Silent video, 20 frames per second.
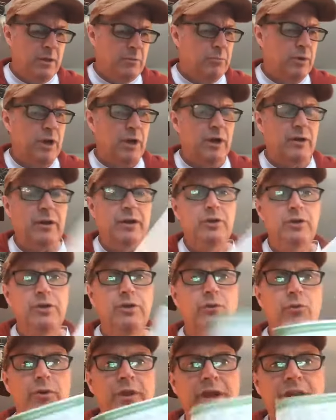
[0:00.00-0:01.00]
But a
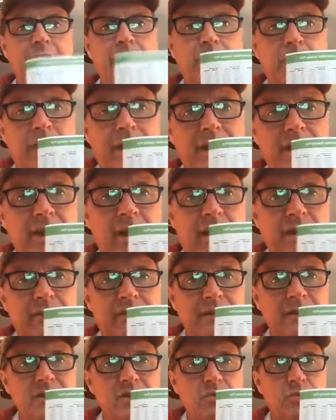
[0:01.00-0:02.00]
good reading plan like
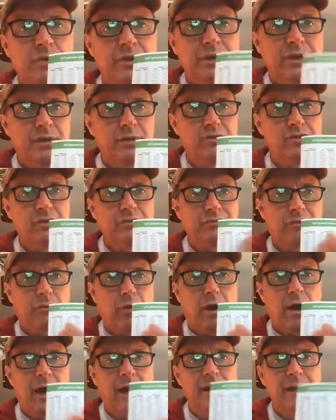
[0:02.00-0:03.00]
this one gives you
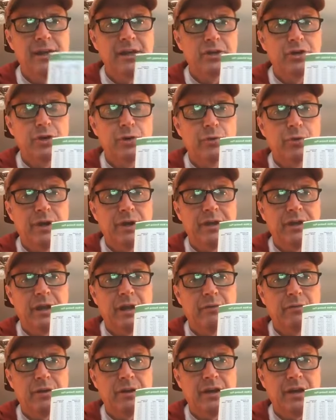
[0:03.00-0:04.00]
variety in your reading
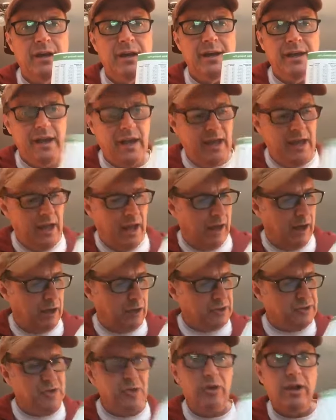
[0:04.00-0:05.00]
every day. I
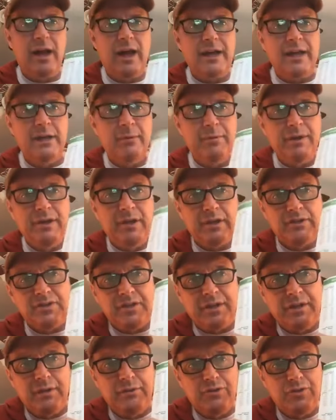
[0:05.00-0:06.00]
also like it because
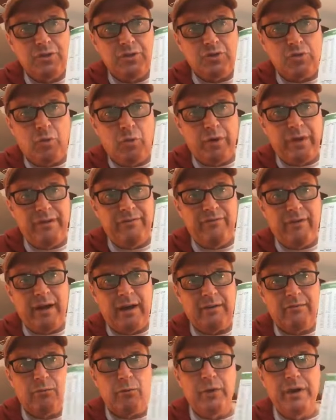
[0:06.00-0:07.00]
it gives you
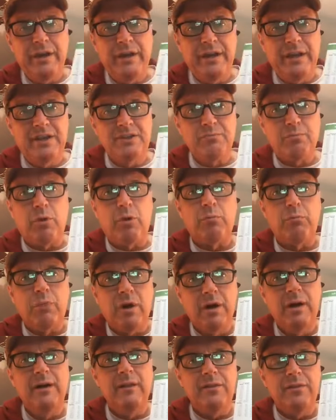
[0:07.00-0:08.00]
25 readings per
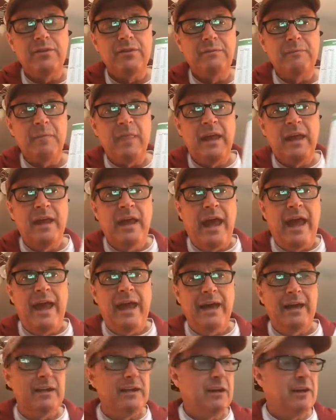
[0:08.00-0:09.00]
month
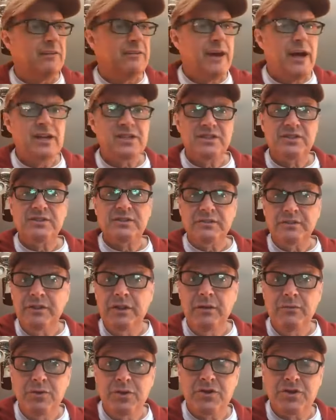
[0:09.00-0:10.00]
and uh, that
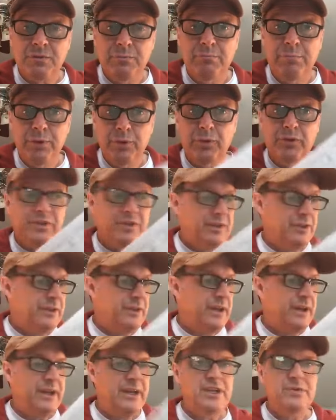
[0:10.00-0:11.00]
gives you some built-in
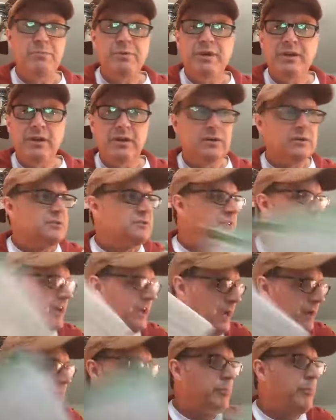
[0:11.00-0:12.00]
days because uh,
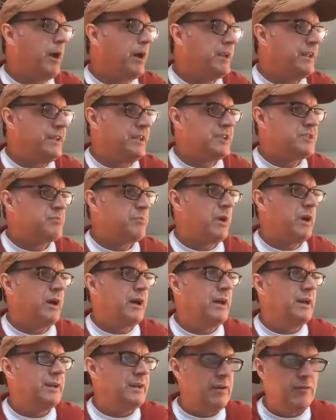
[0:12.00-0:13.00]
everybody gets
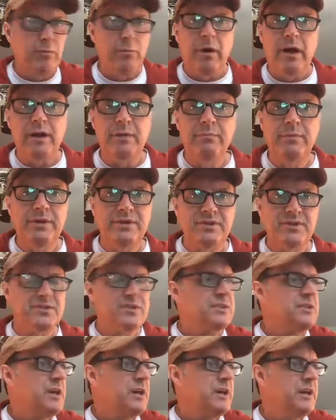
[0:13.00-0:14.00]
behind, everybody misses
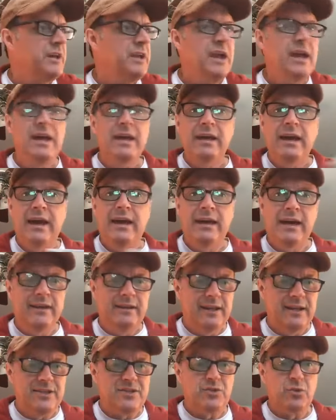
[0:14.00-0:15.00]
a day, and, and,
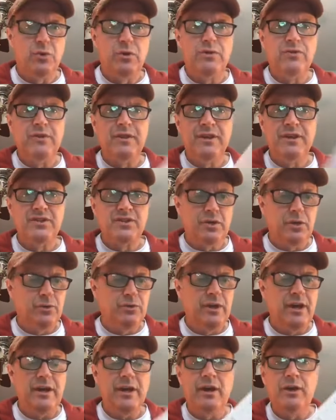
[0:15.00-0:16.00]
that sort of thing. So
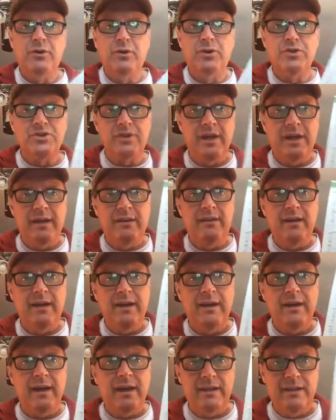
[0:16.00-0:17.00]
they understand
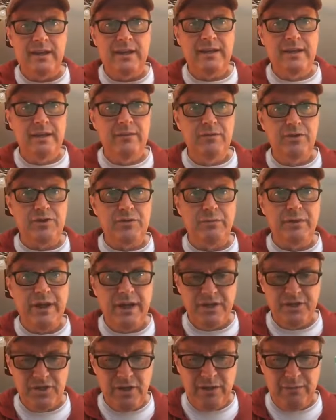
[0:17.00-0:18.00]
that, and they give you some
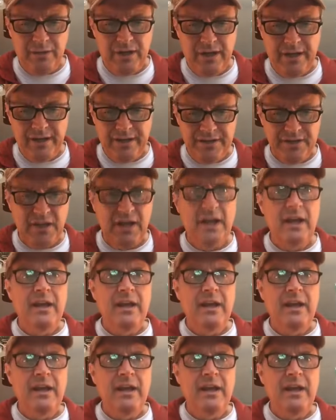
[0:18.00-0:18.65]
catch-up days.